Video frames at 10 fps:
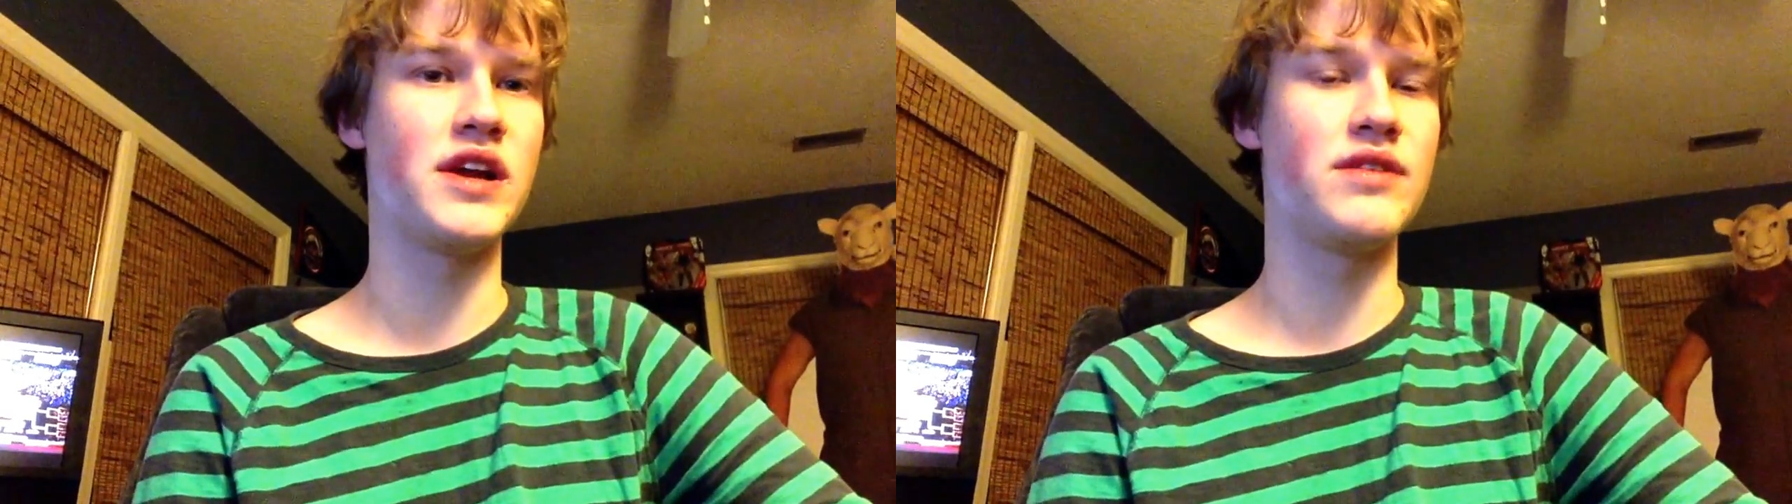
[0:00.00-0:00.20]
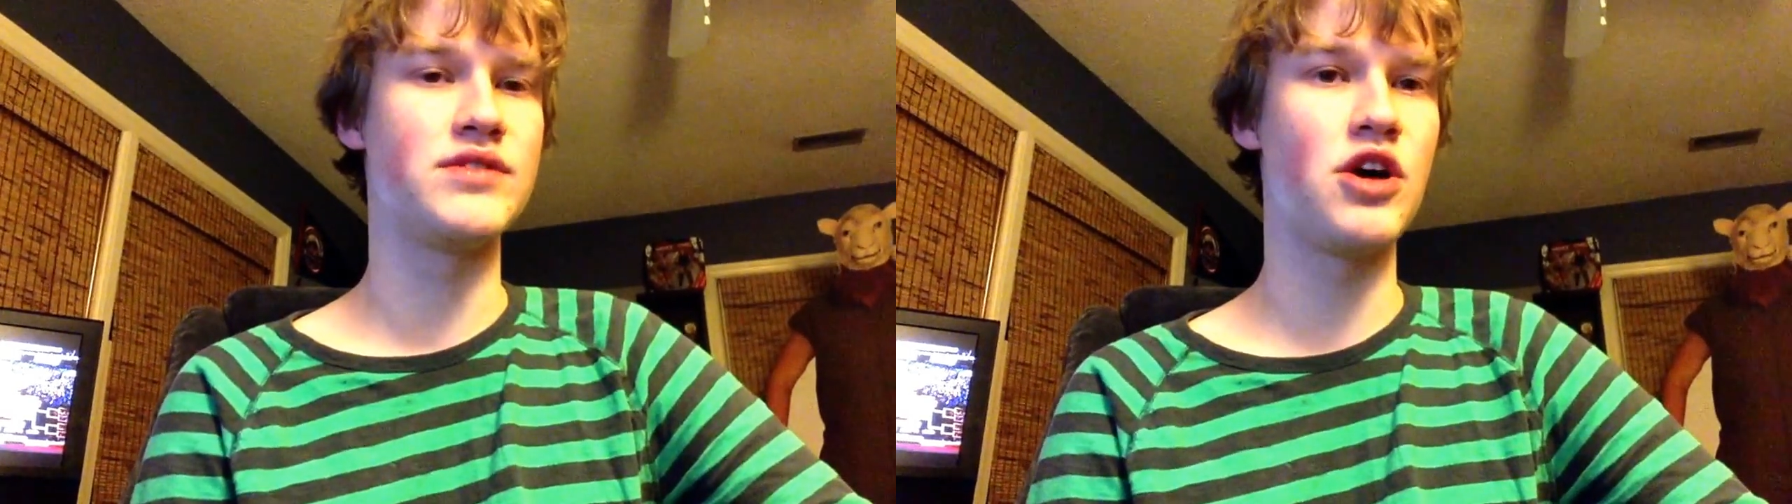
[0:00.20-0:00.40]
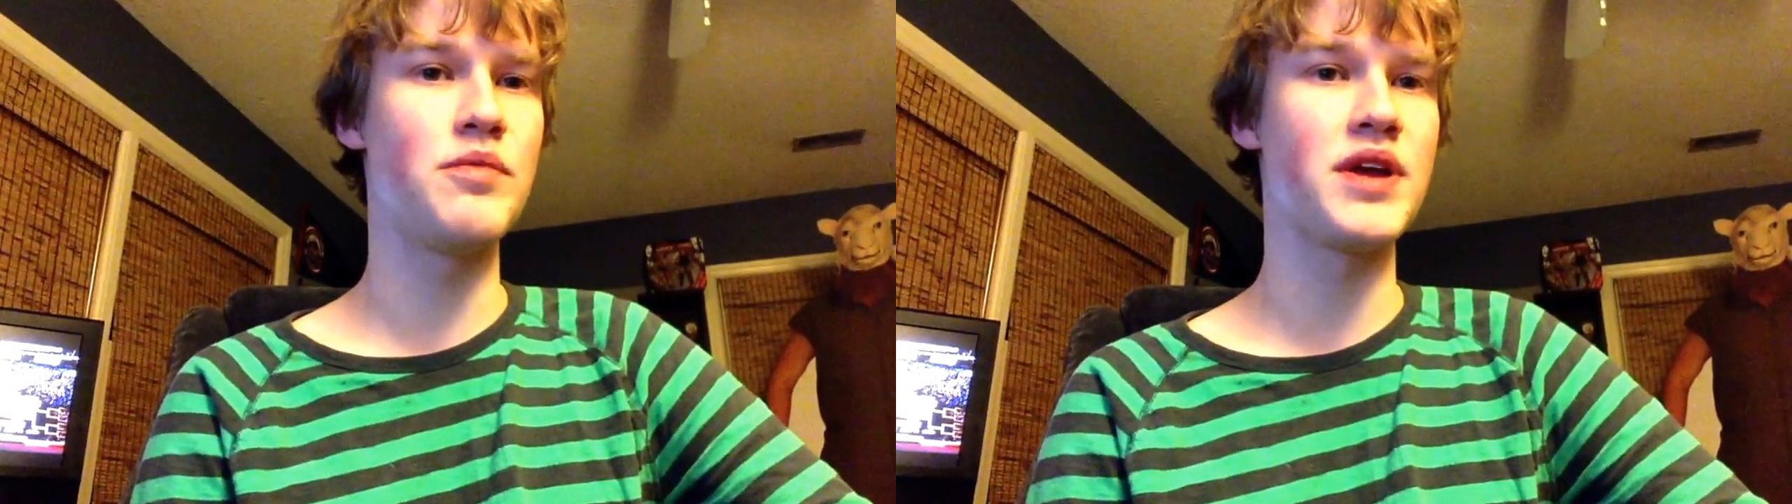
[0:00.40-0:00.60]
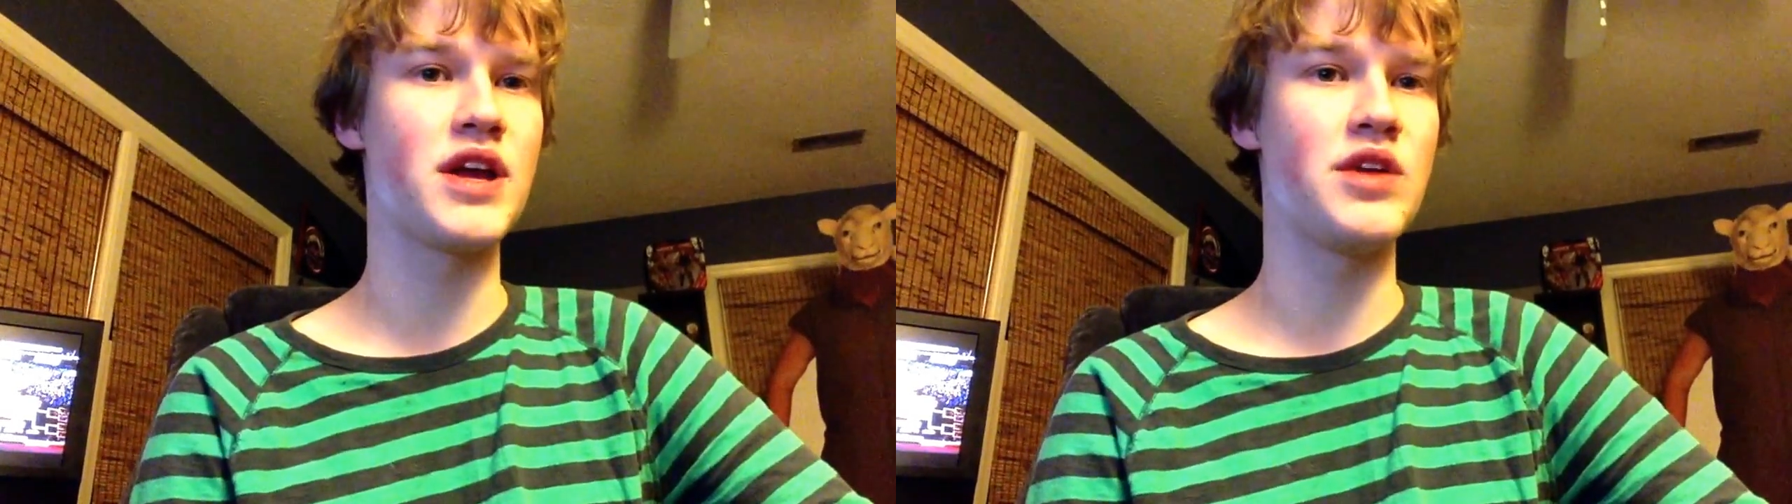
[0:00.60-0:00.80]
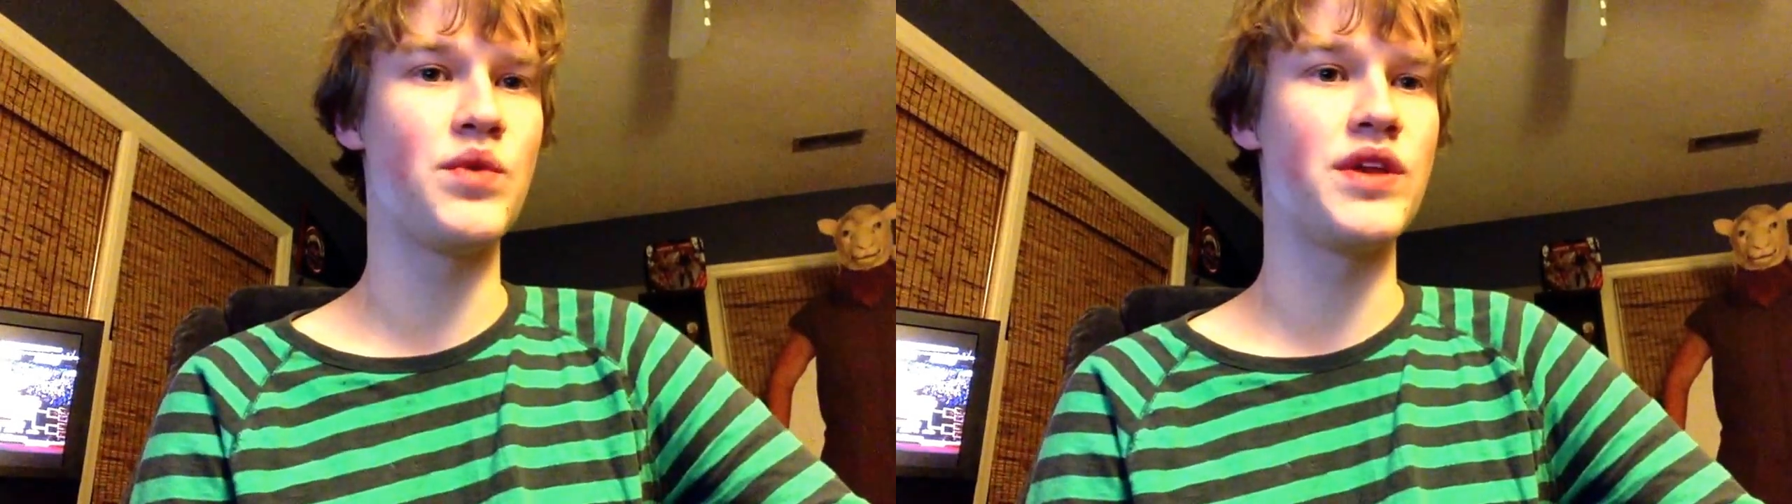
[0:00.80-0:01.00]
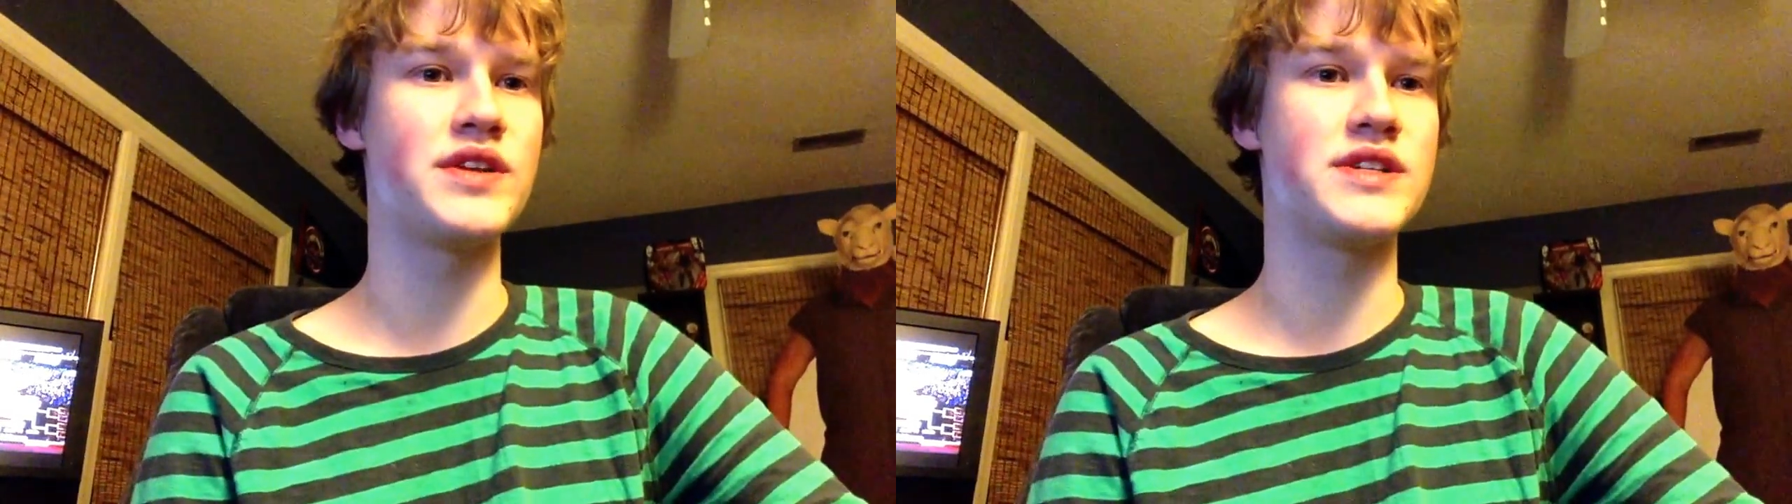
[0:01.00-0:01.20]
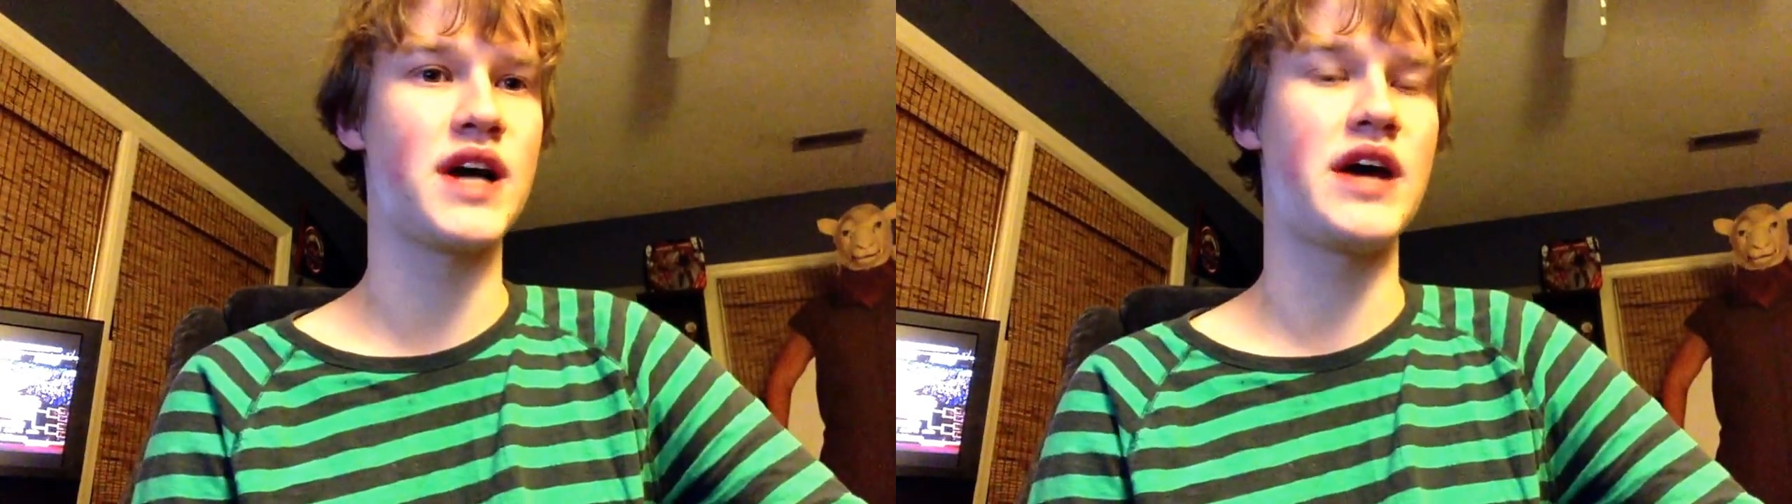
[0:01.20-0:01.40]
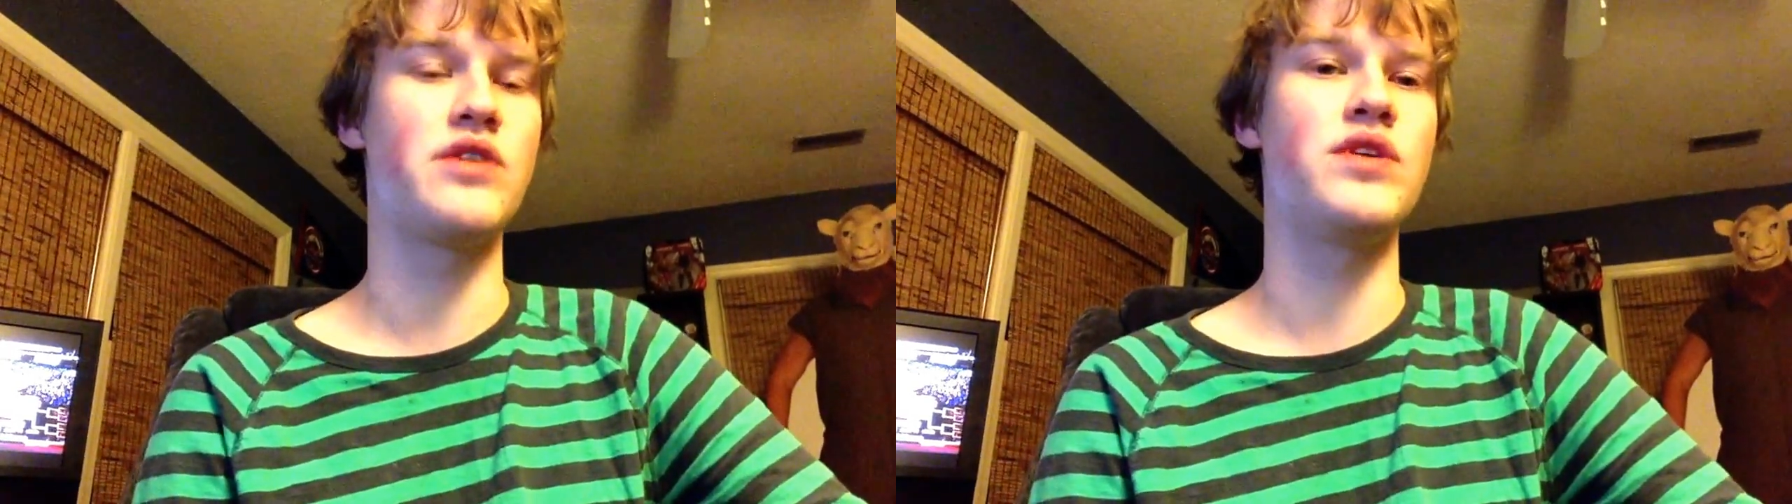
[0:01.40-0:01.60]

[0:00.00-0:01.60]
I was hoping he'd win the title,